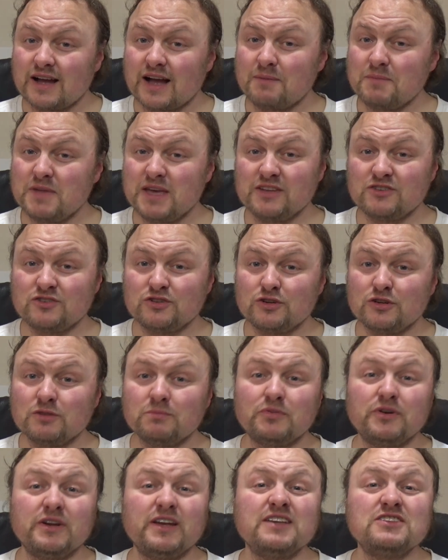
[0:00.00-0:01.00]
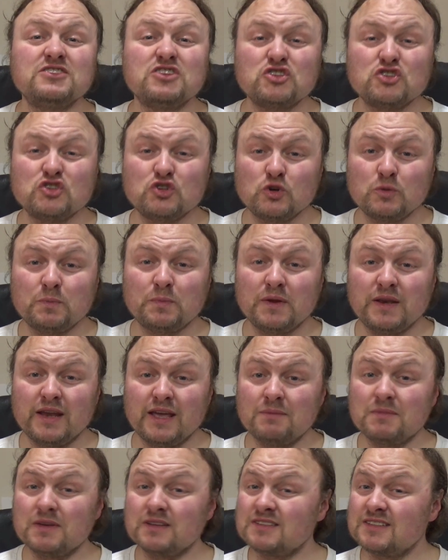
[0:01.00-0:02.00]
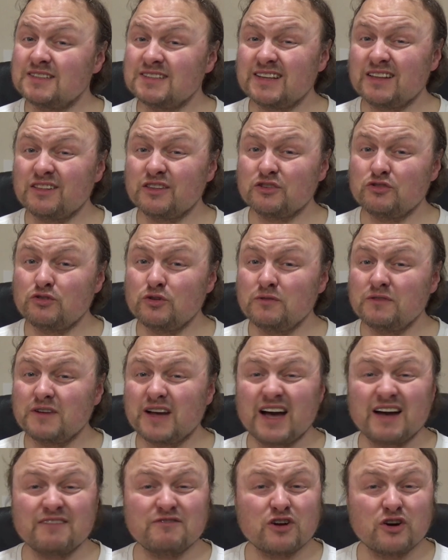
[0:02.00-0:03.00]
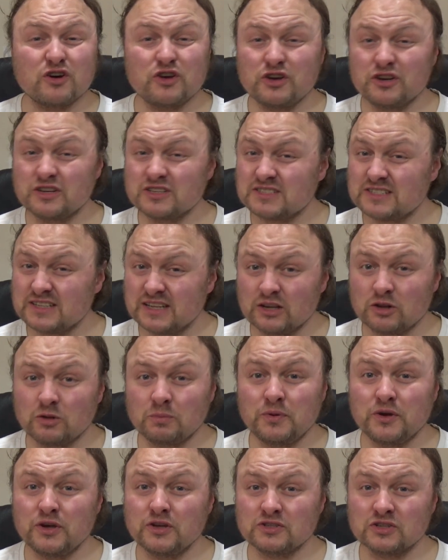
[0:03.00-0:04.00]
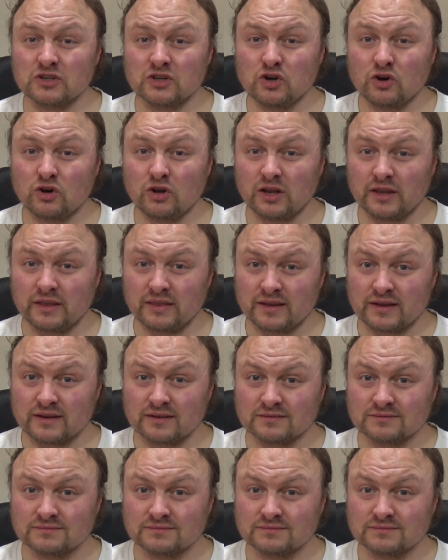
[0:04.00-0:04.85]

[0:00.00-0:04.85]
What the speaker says: I made a joke, but it is a stupid name, and to tell the truth, I've not heard a single person call it that.